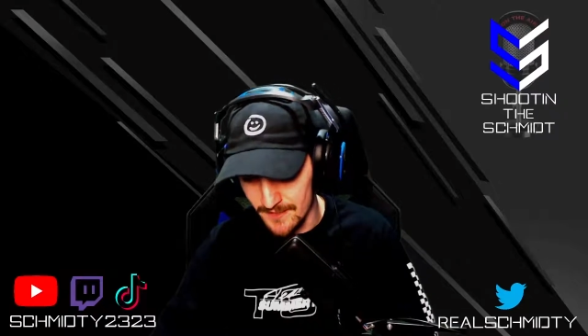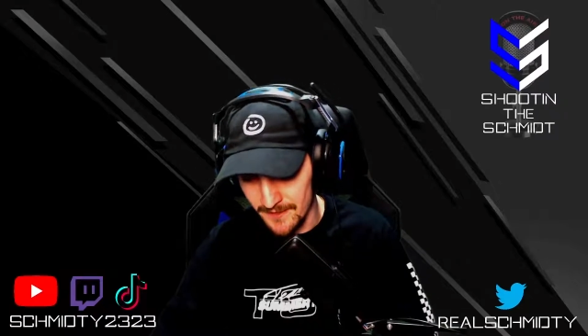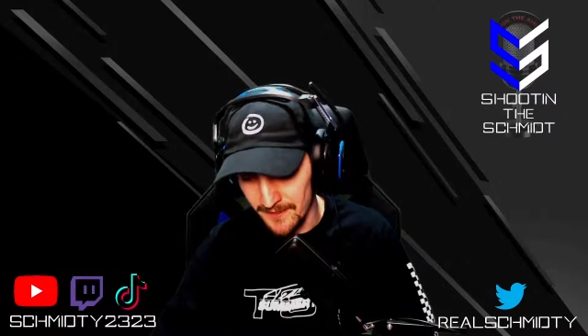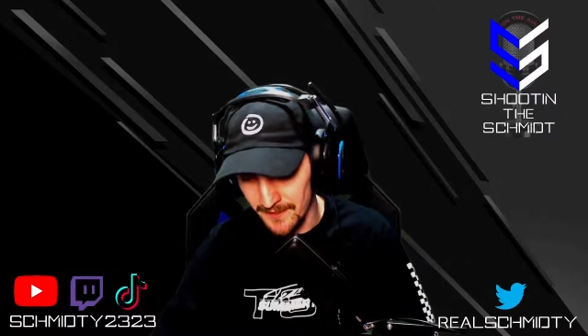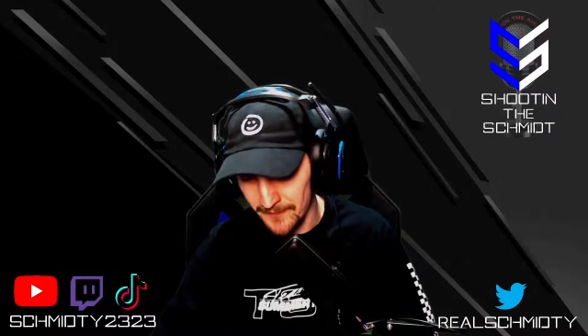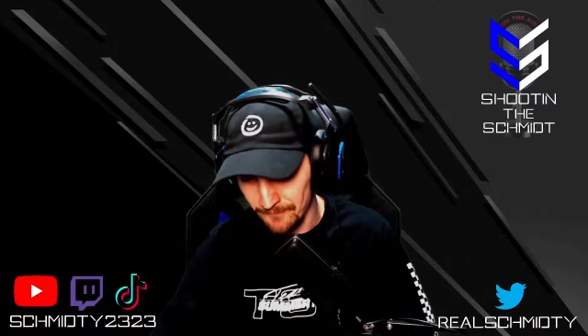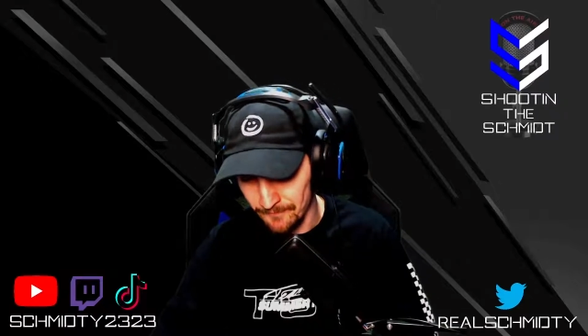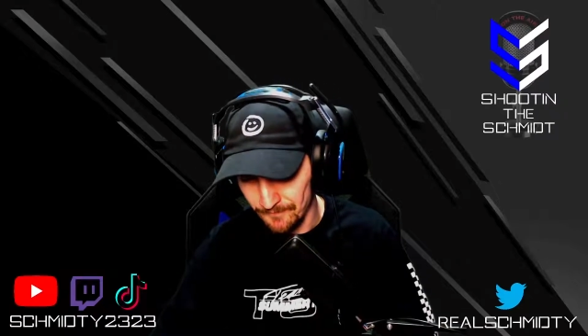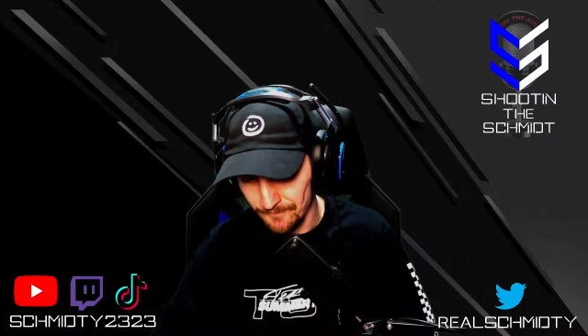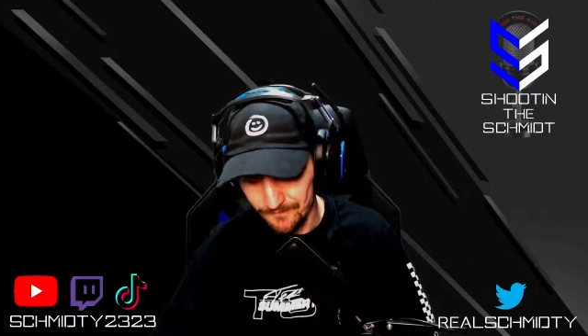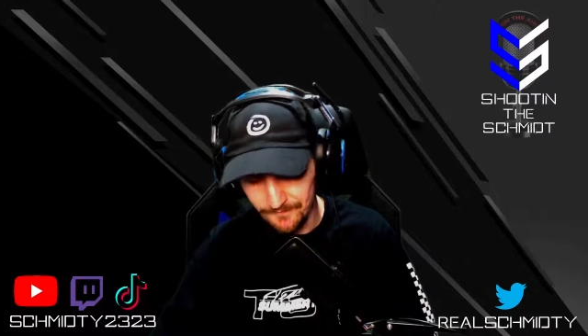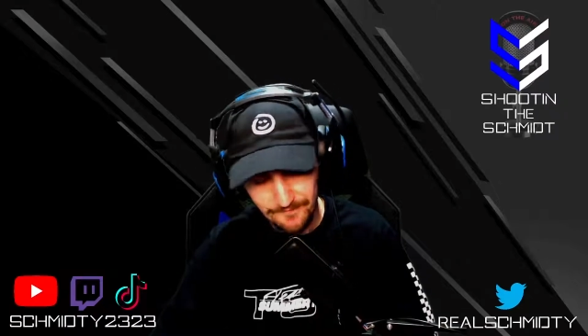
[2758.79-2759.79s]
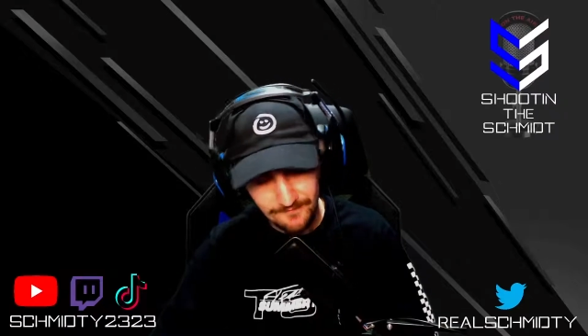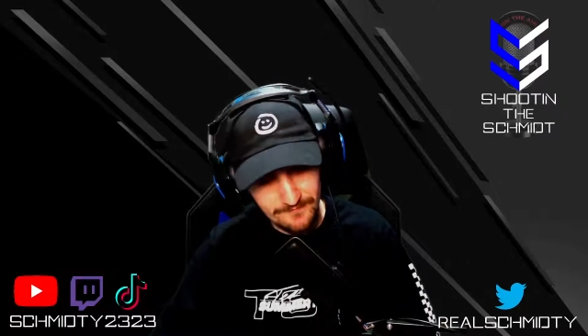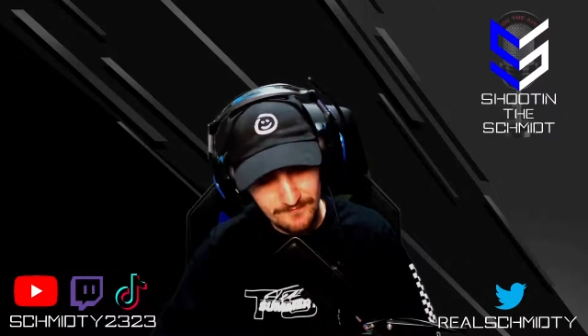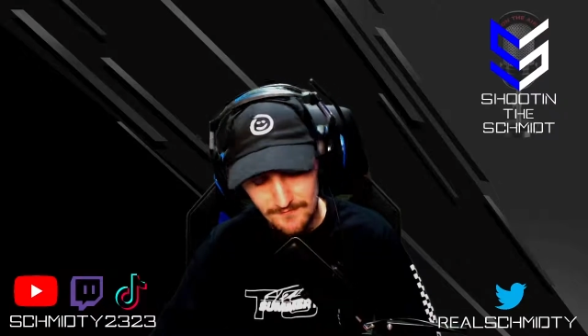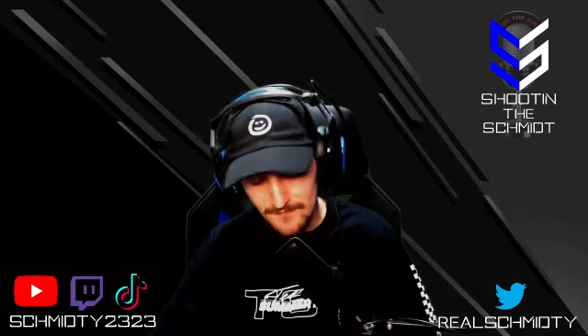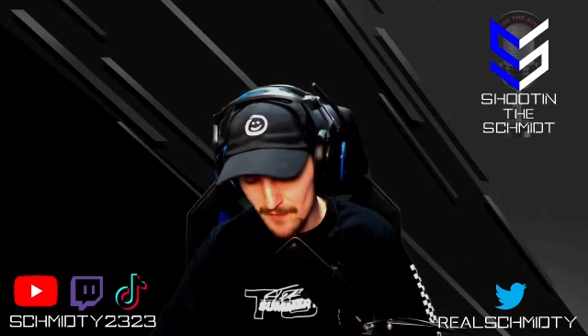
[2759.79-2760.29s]

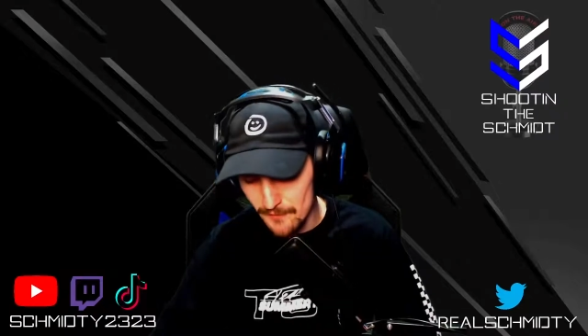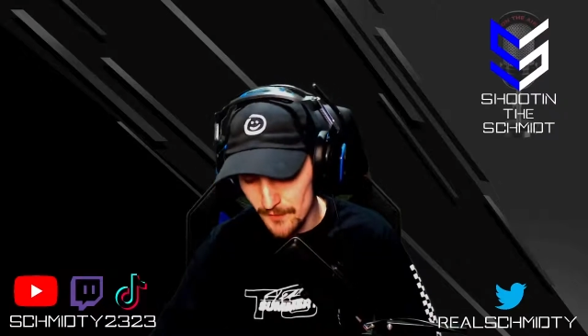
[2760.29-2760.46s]
For